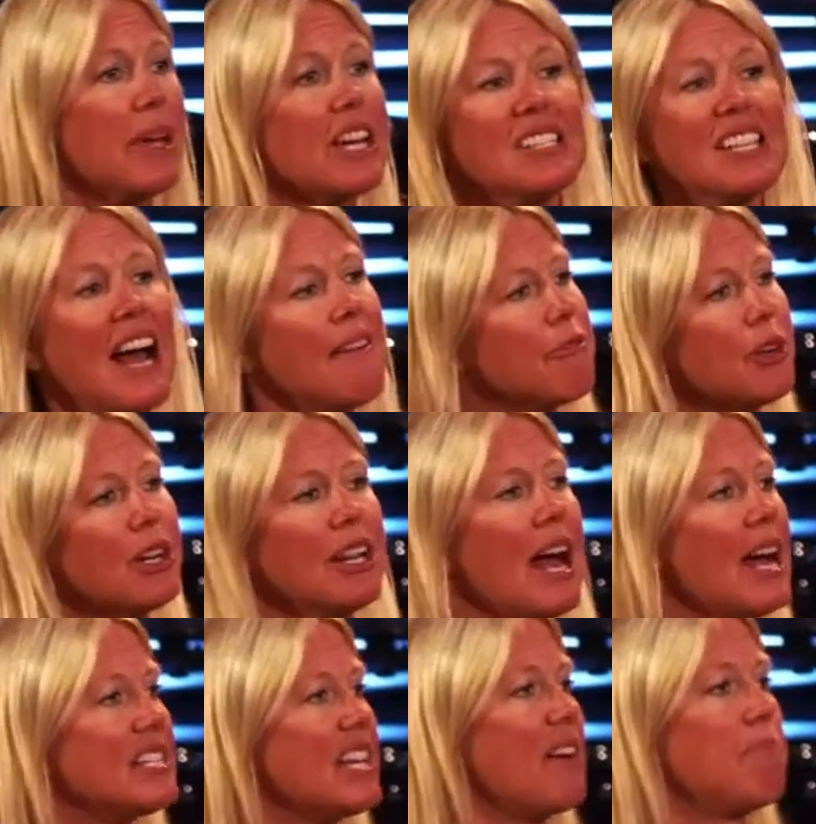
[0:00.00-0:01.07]
Because I've
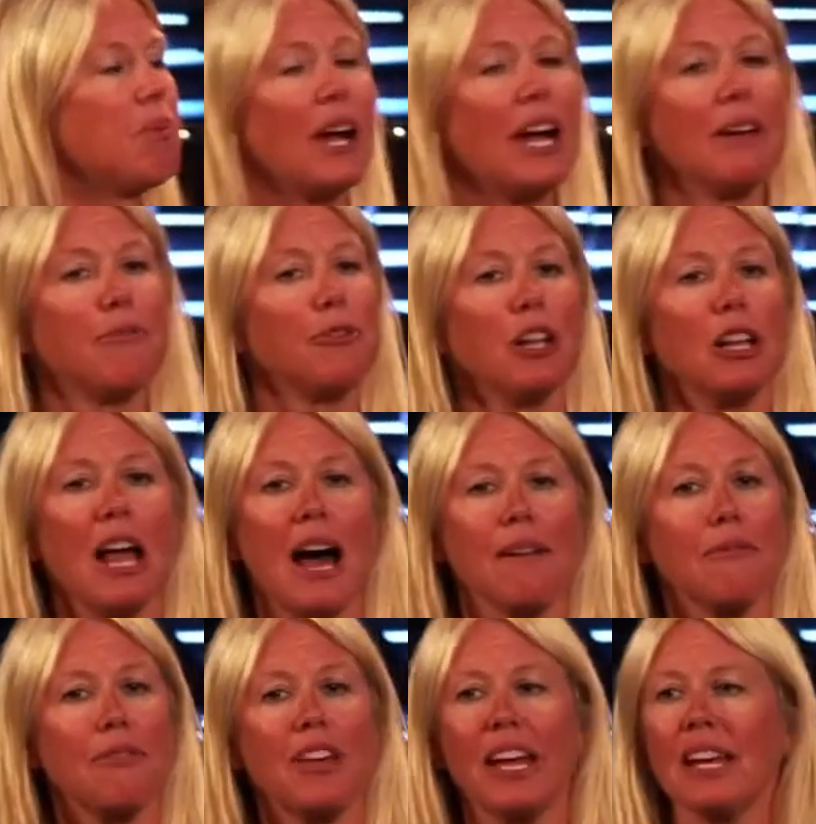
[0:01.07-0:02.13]
realized I've prayed for a
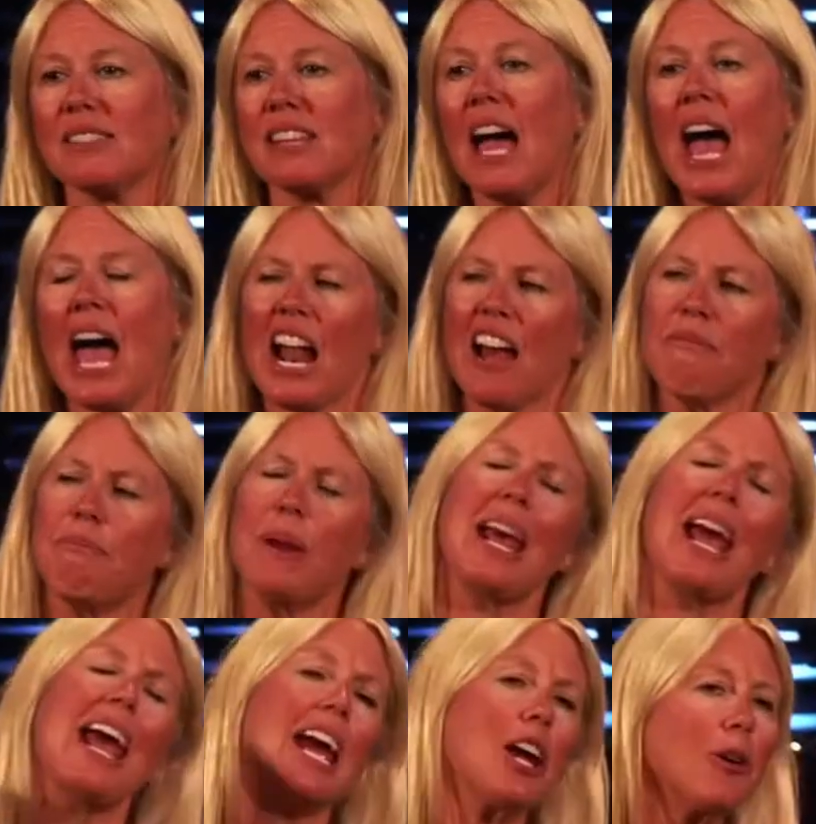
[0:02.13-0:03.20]
lot of things, and I've
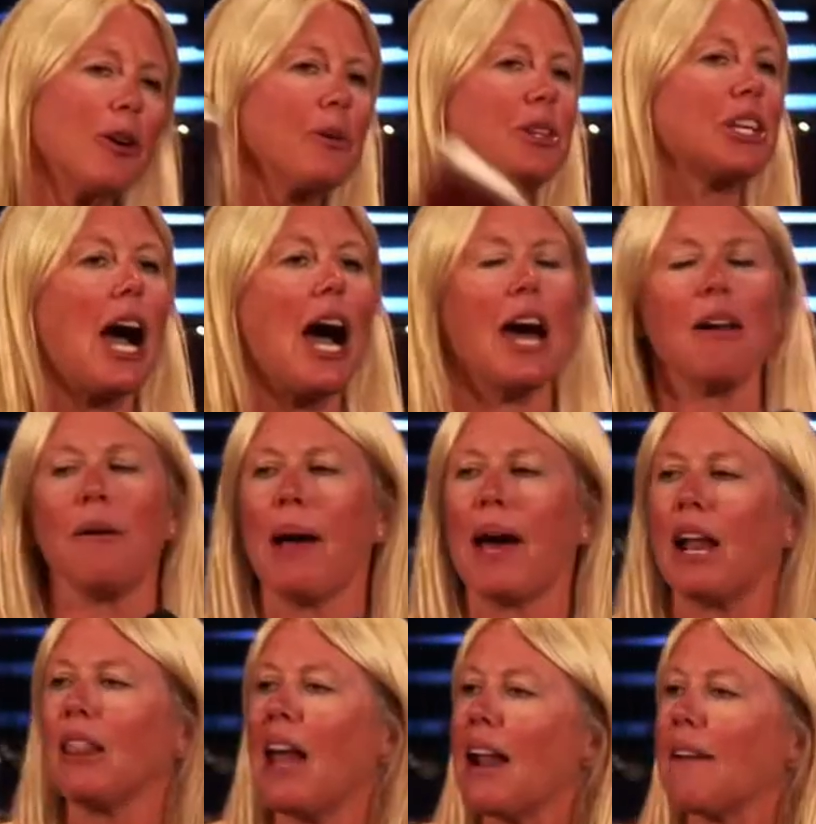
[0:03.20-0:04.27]
been angry with God
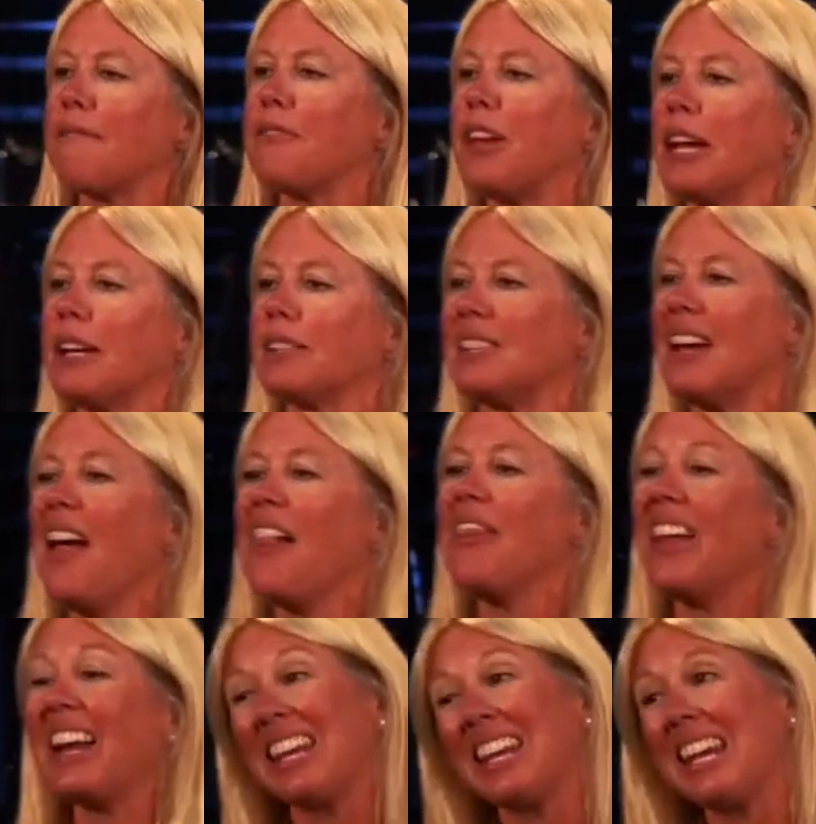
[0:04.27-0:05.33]
about a lot of things
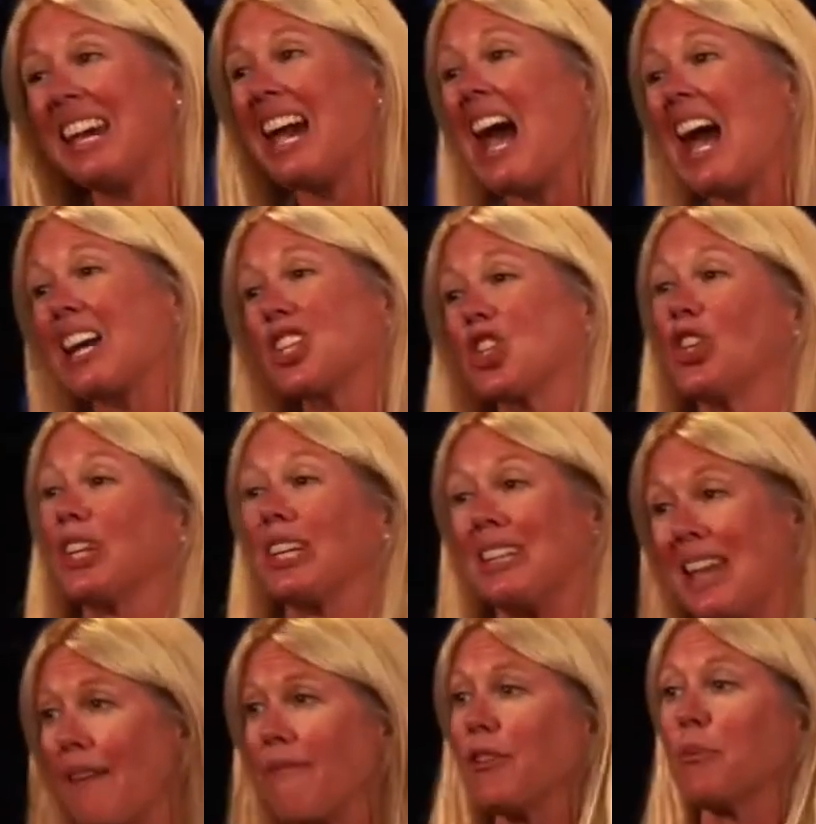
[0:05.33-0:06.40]
that he
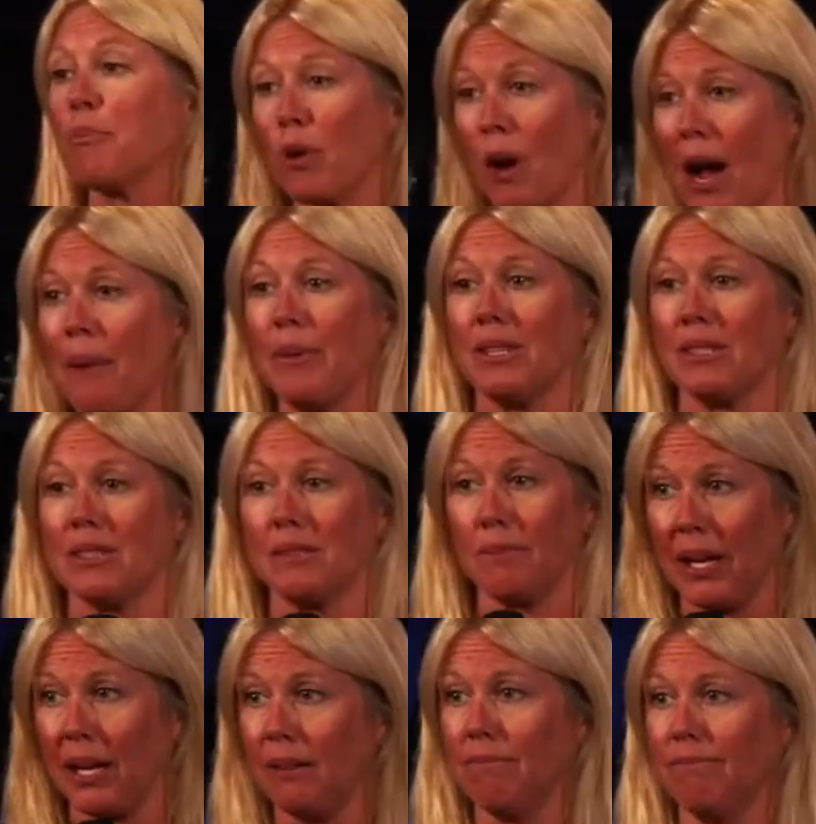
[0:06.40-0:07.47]
actually never promised
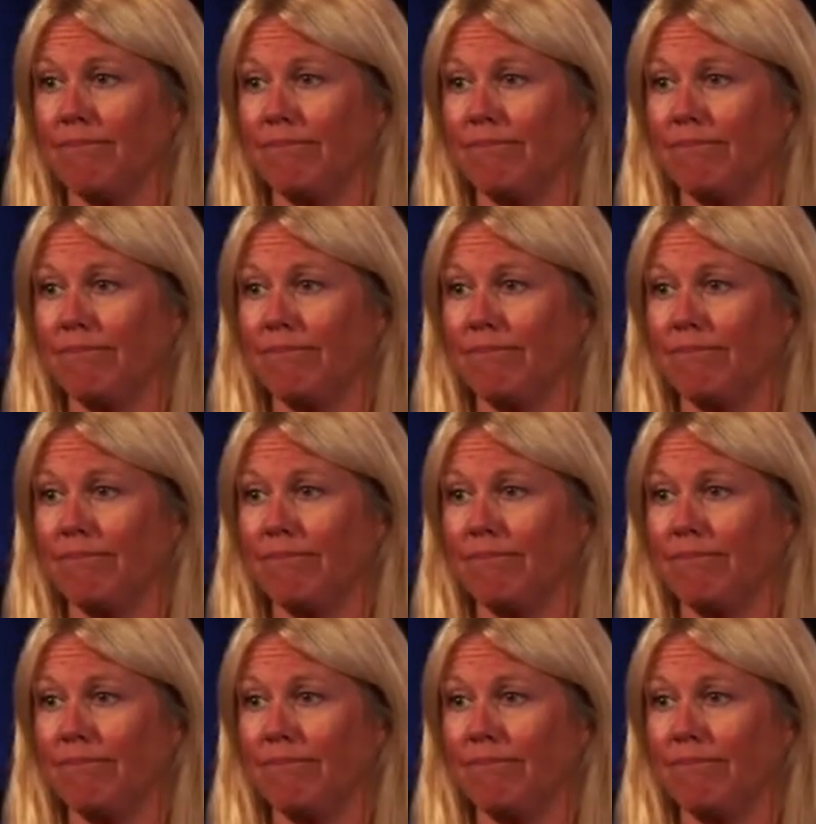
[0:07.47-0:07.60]
me.